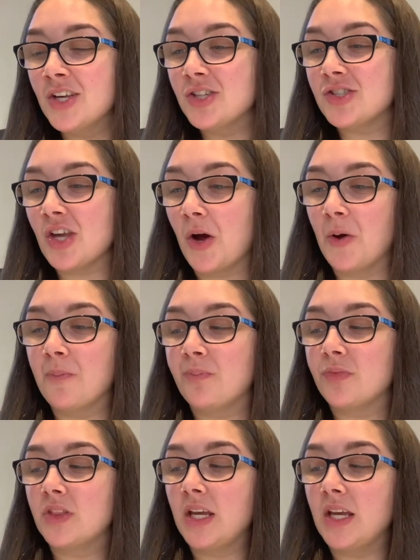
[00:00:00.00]
So
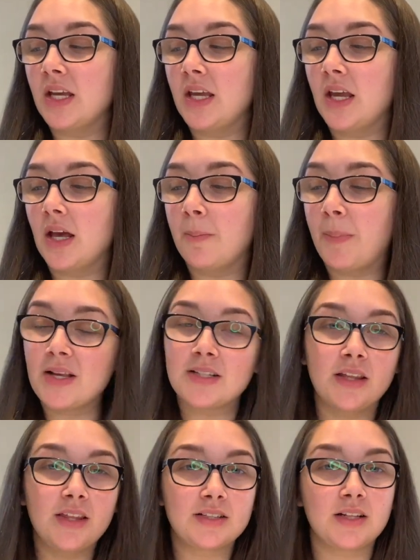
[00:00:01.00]
the
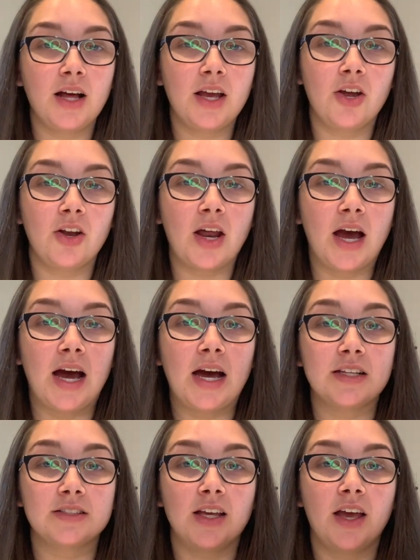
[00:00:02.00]
basically this client
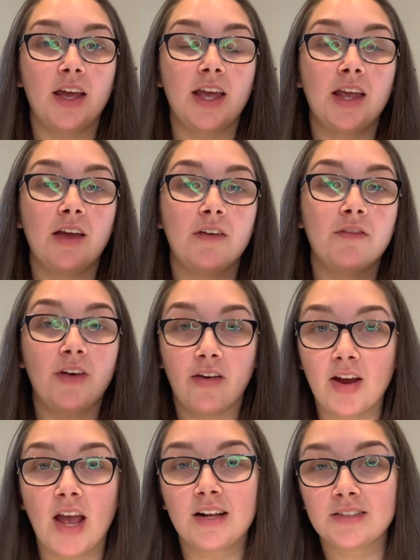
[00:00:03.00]
has a
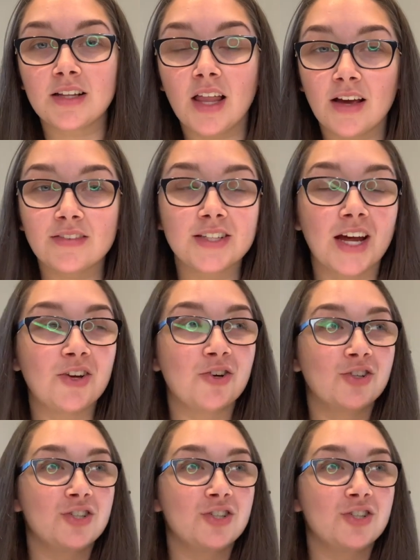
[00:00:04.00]
very hectic lifestyle.